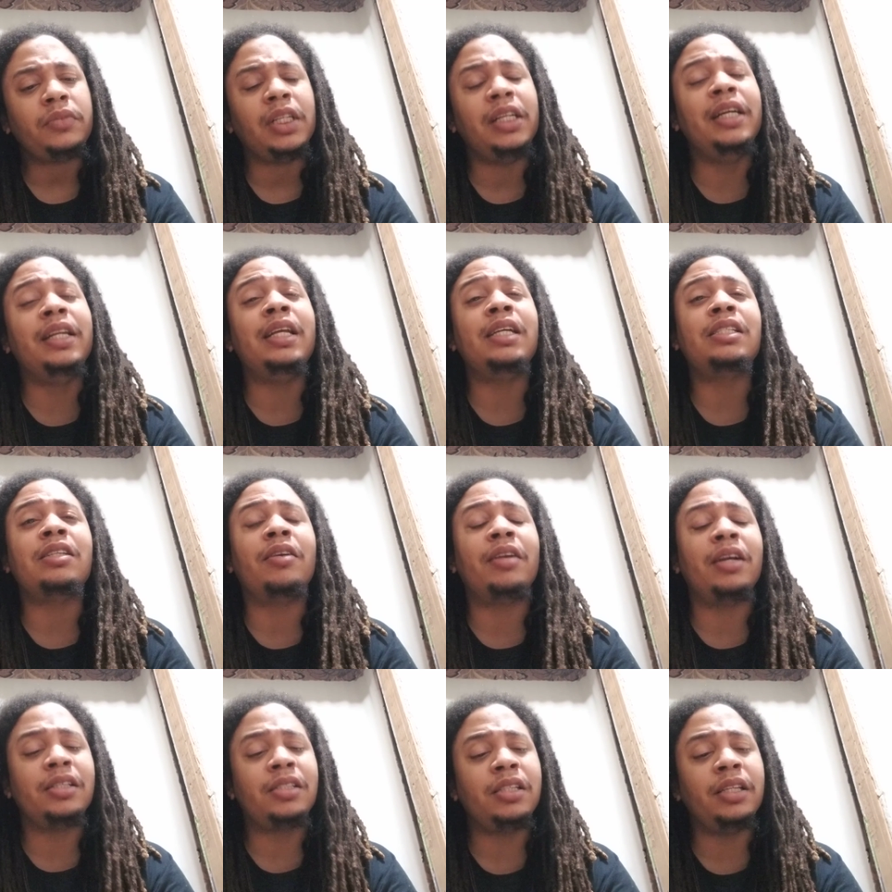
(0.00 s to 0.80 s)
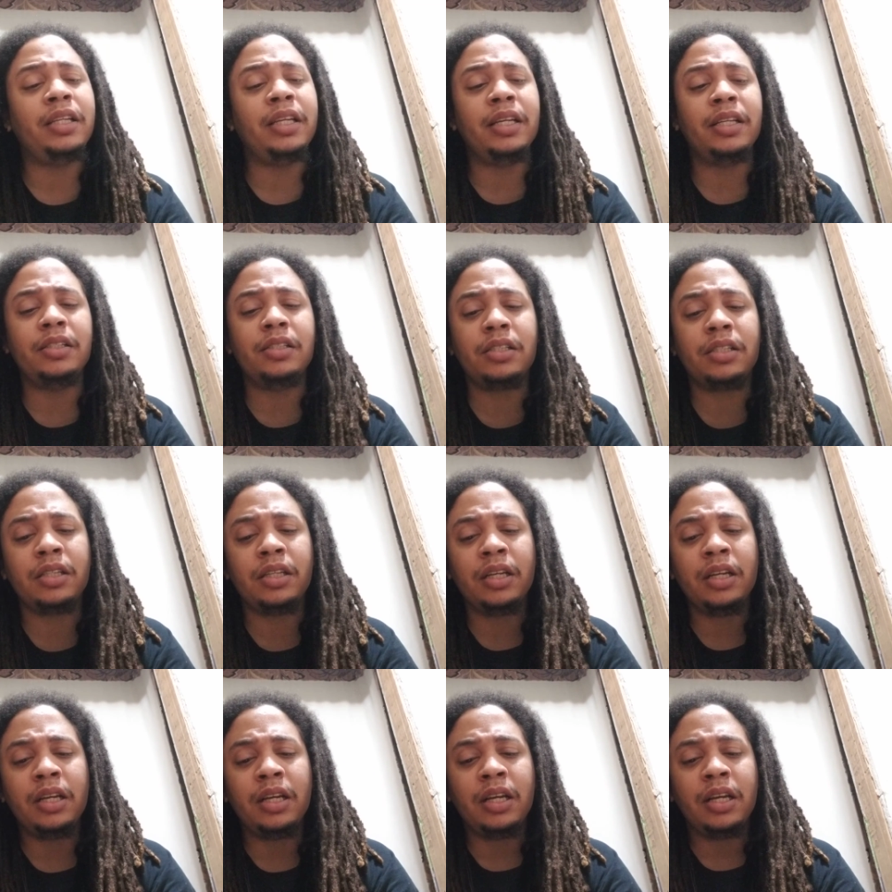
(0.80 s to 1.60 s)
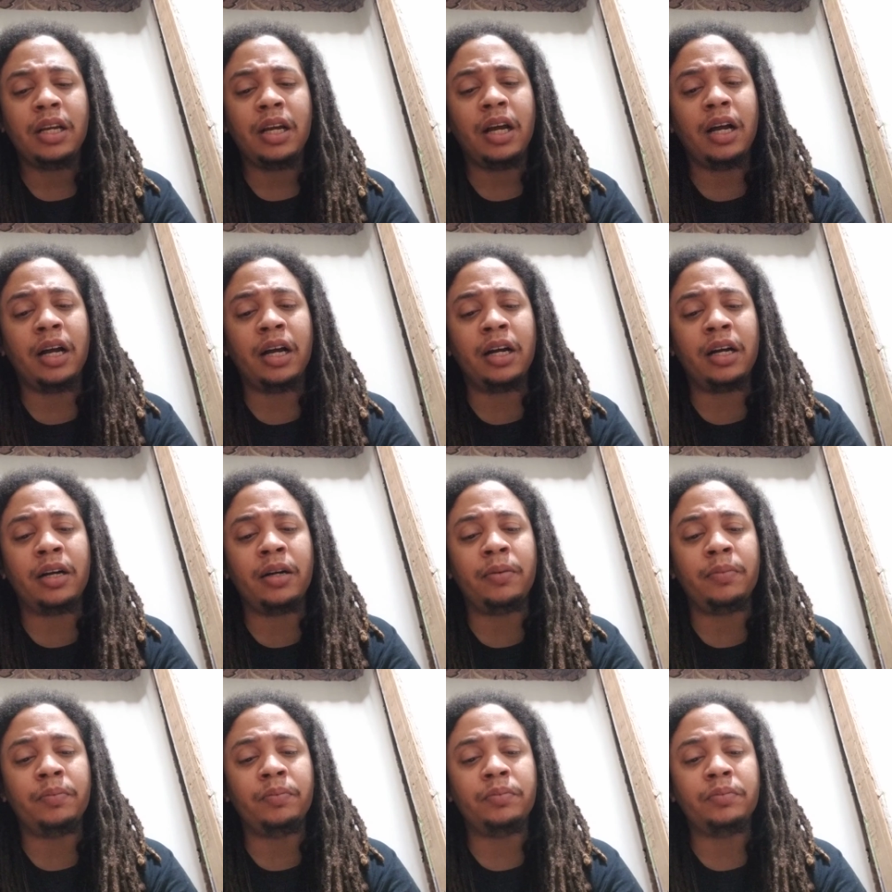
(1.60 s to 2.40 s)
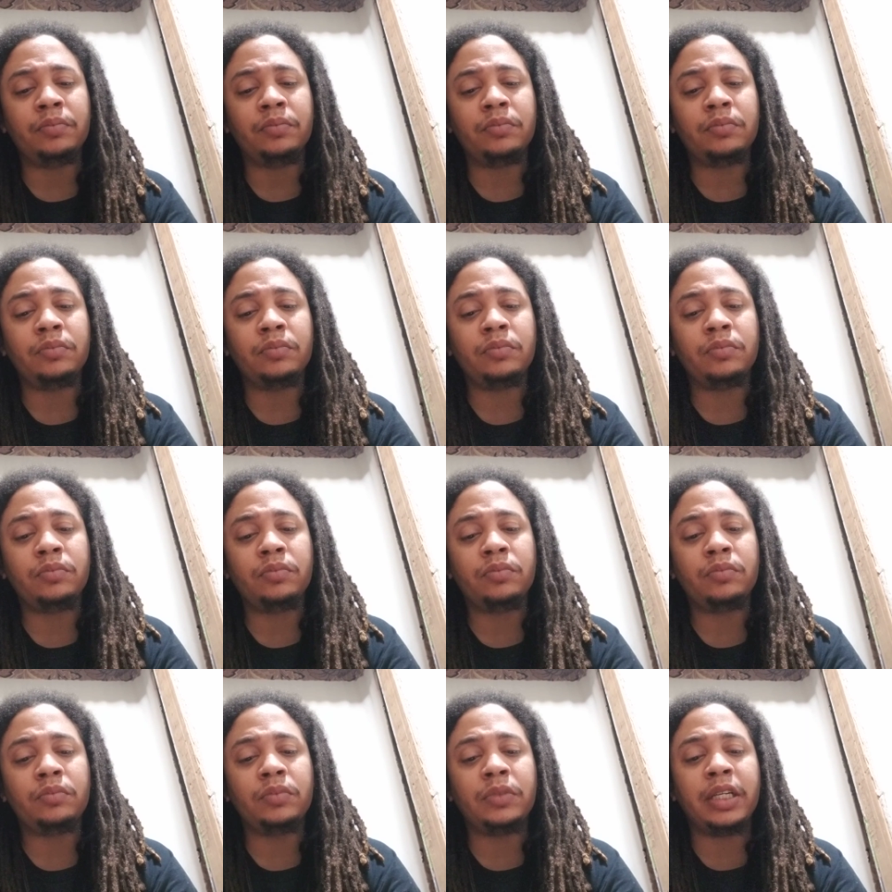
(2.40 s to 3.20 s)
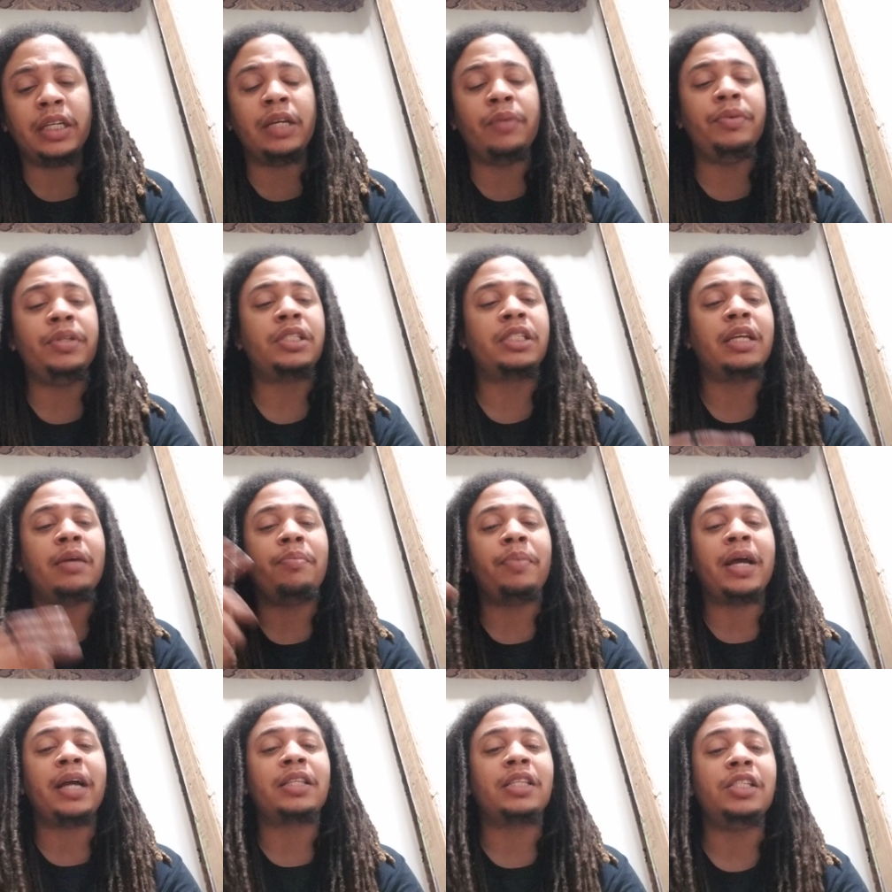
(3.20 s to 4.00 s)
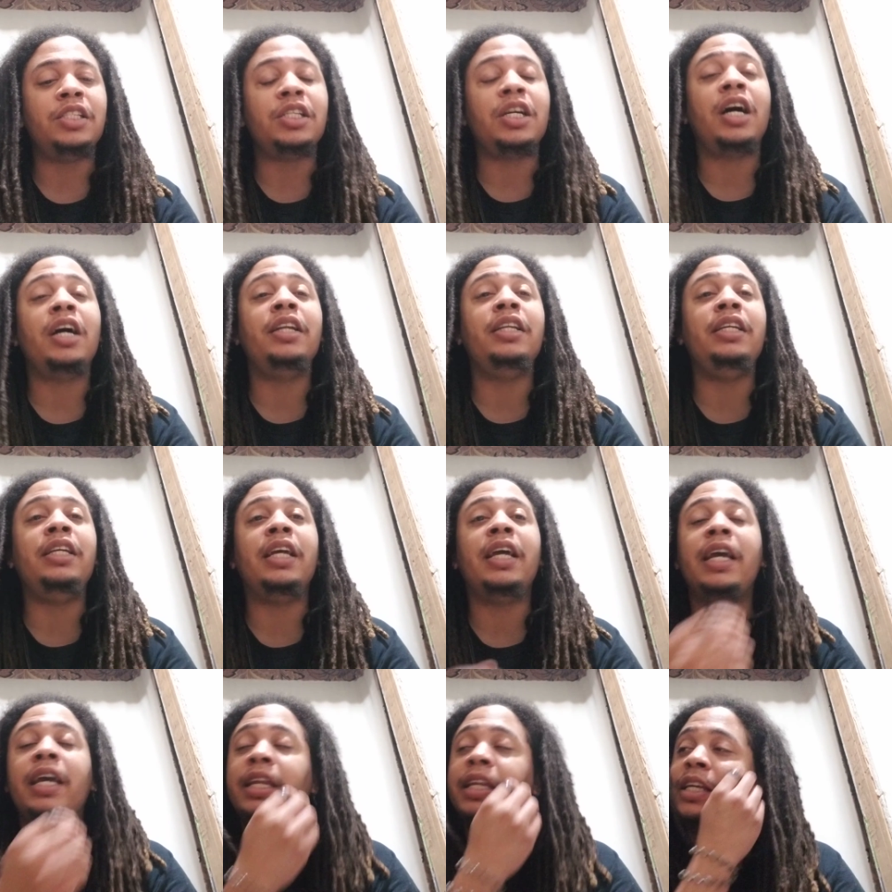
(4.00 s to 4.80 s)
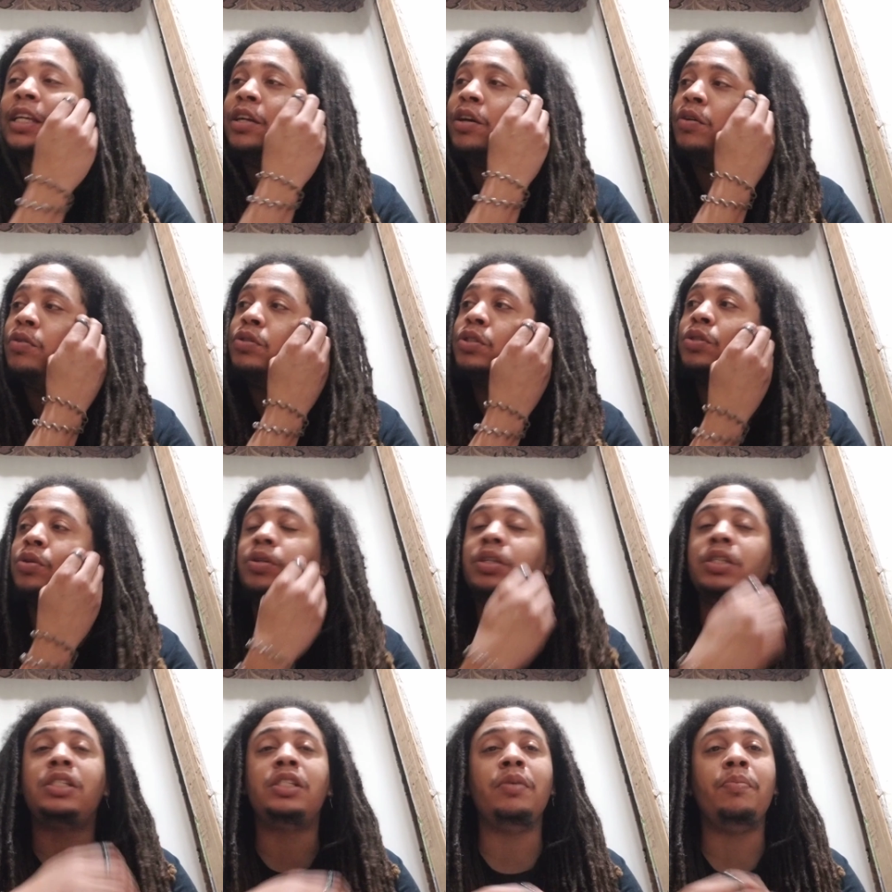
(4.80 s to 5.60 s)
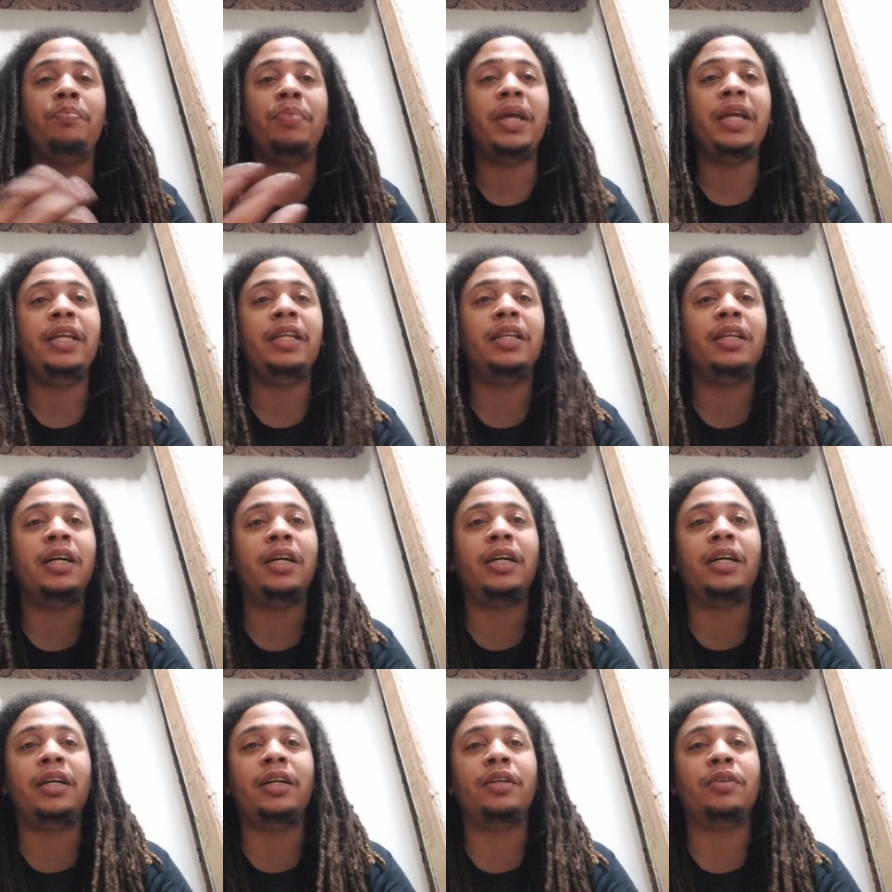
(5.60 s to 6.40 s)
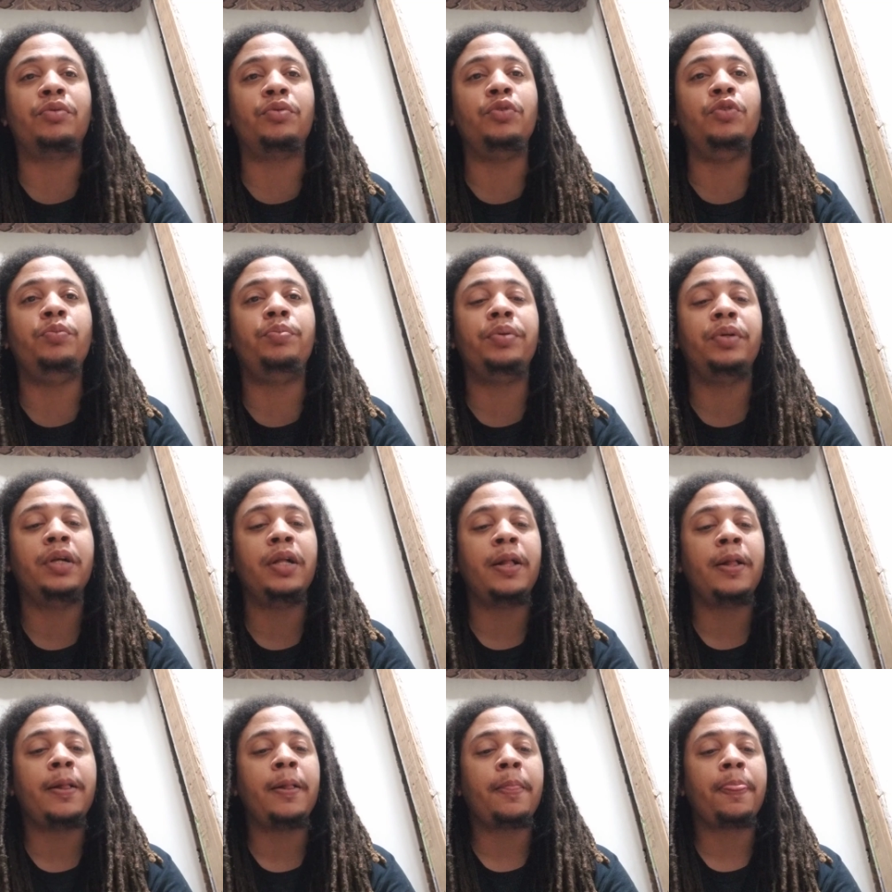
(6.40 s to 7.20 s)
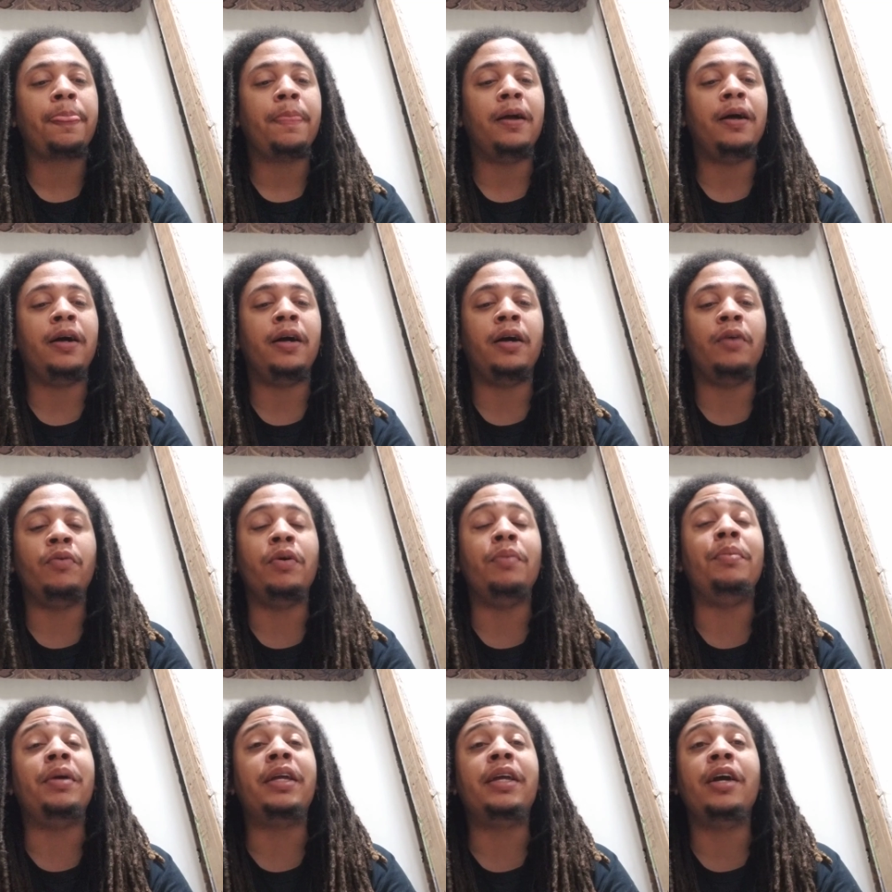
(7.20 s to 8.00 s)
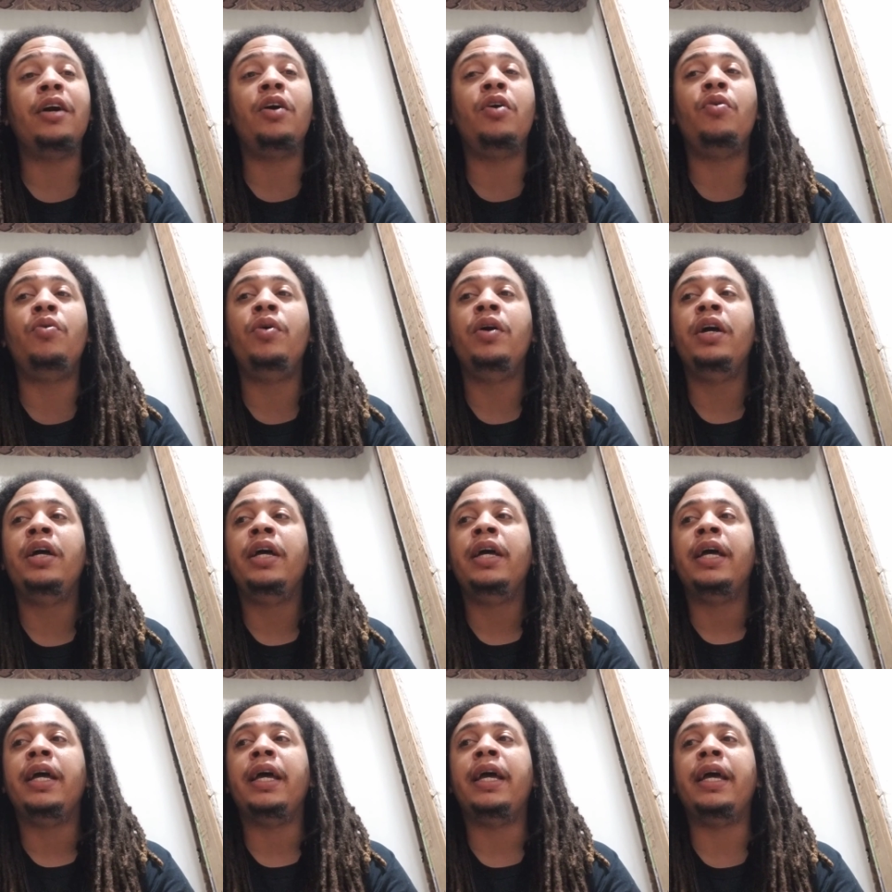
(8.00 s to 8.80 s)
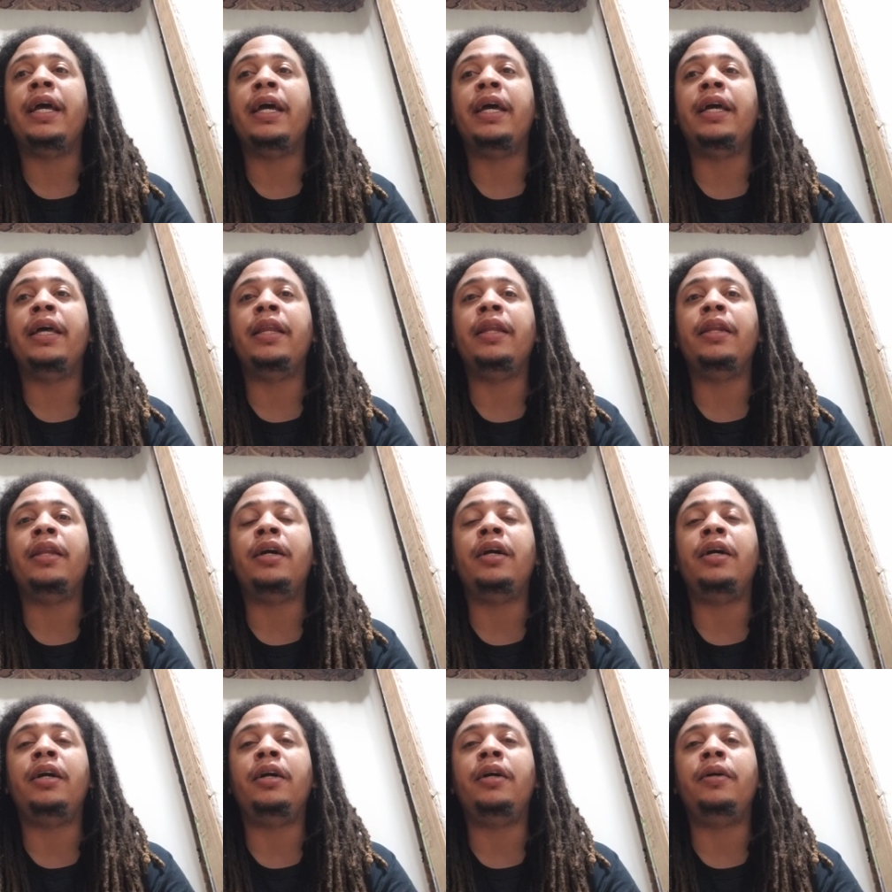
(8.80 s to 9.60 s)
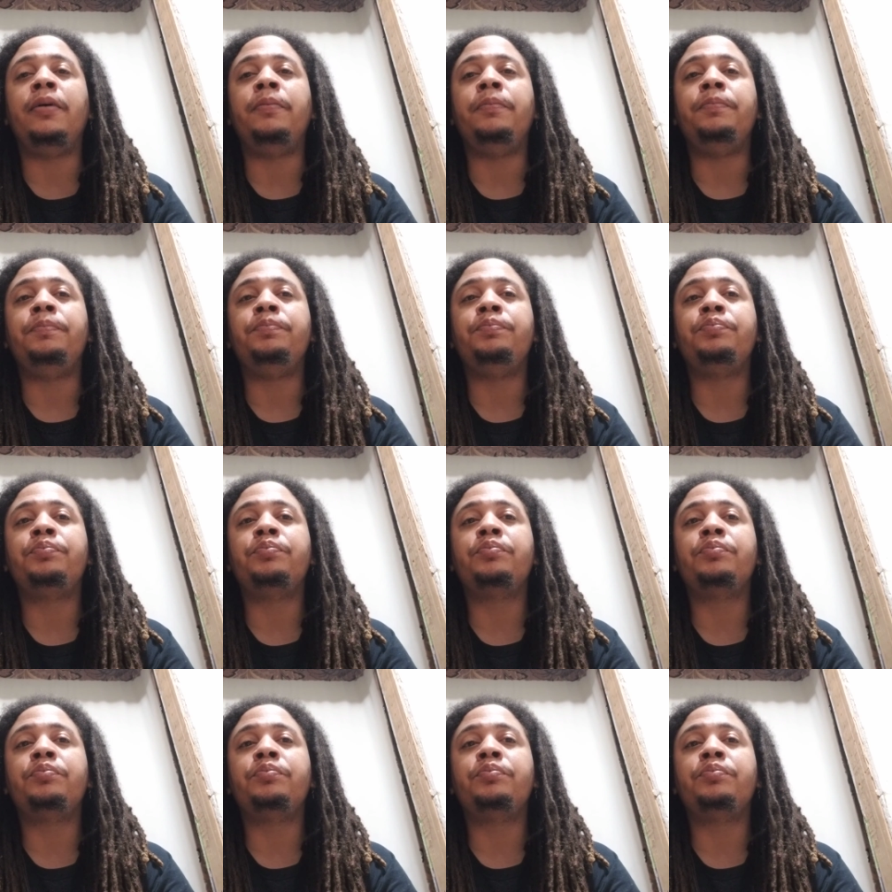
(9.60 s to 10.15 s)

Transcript: And that's how that scene ends. Um, and then we skip back to Johnny, and he goes to this debate uh, group uh, with Miguel, and um,